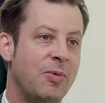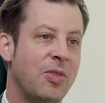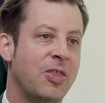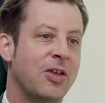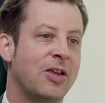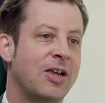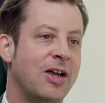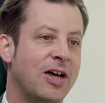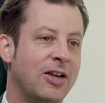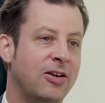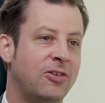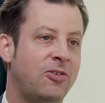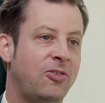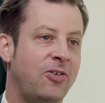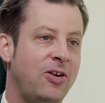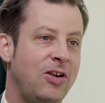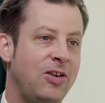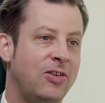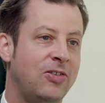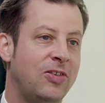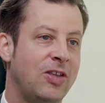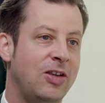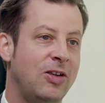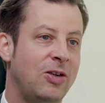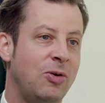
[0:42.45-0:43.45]
of the
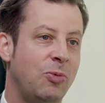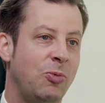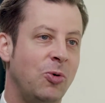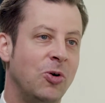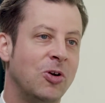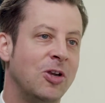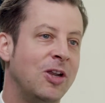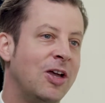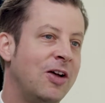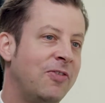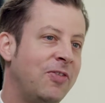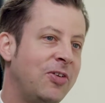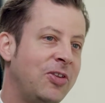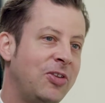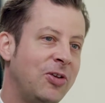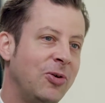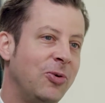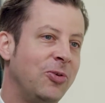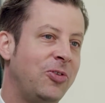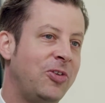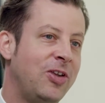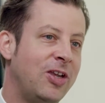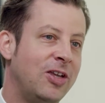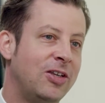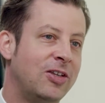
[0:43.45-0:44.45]
countries that you wouldn't have
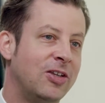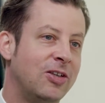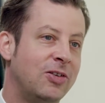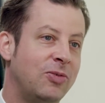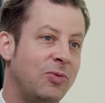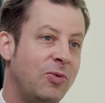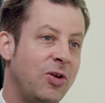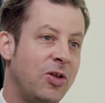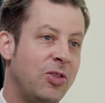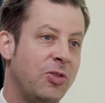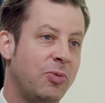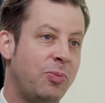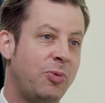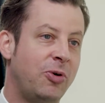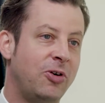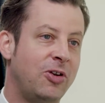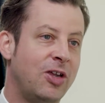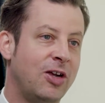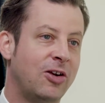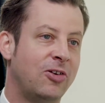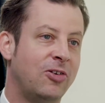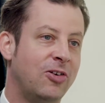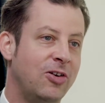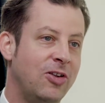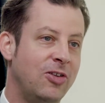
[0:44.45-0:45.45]
associated with
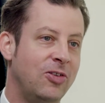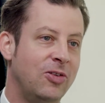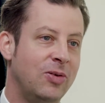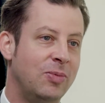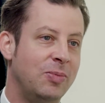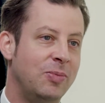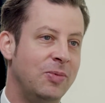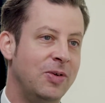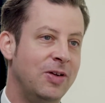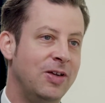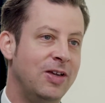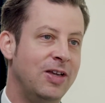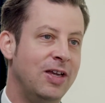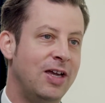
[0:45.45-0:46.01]
protectionism